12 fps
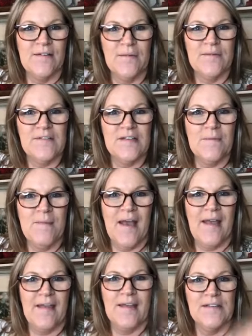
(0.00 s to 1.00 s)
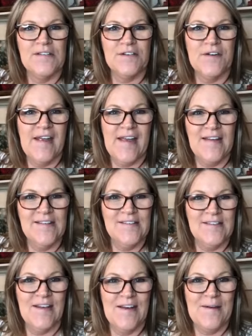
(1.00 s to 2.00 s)
see my Easter eggs
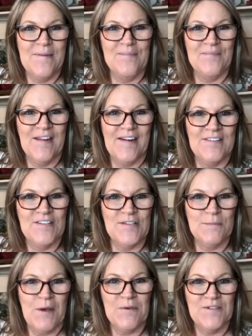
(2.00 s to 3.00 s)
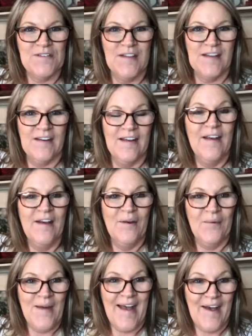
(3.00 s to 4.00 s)
that I just posted?
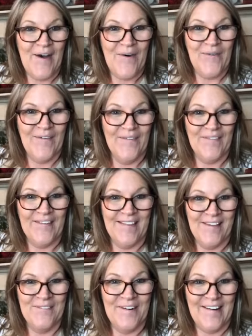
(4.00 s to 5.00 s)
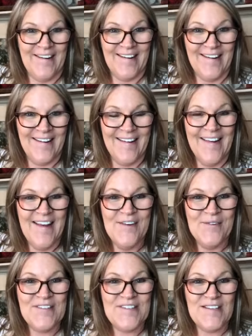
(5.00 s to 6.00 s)
Wow, weren't they pretty?
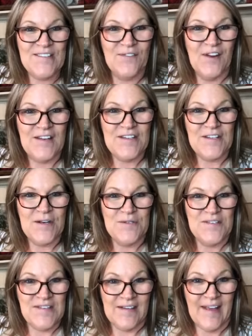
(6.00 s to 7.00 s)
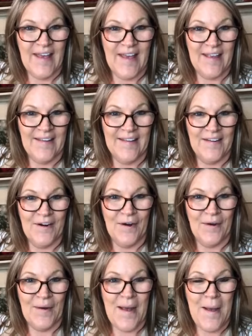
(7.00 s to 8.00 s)
We just finished those today in
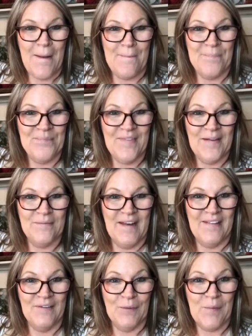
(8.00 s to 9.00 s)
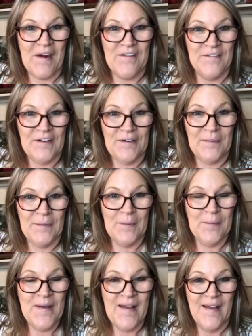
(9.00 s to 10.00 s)
our in my little private group.